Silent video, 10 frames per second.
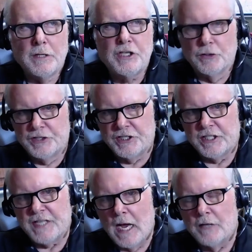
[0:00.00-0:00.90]
she owed
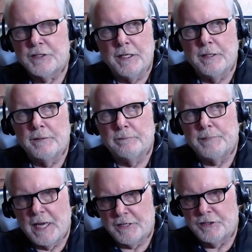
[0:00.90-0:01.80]
$6,000 in
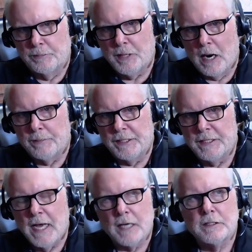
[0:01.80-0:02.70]
past due property
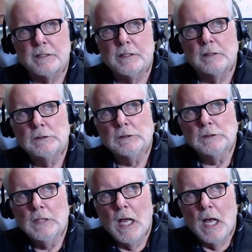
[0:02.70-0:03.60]
taxes.
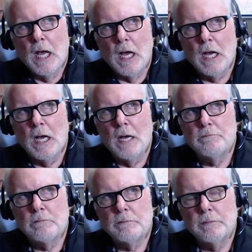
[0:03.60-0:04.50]

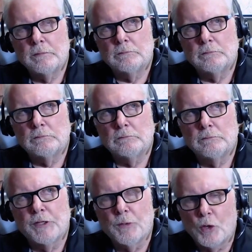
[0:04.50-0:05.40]
The
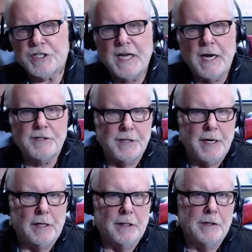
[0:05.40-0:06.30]
worst case
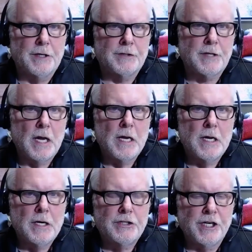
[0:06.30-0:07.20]
scenario is
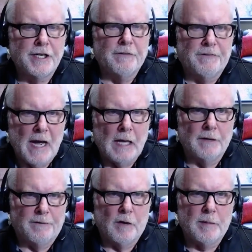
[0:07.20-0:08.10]
she could file a
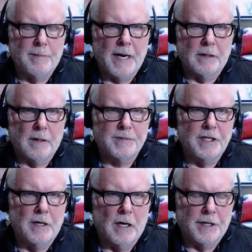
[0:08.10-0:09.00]
form of bankruptcy
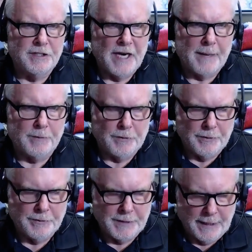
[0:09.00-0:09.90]
called a Chapter
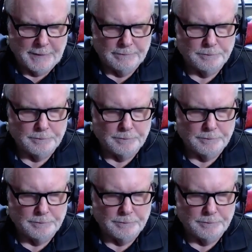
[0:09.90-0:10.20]
13.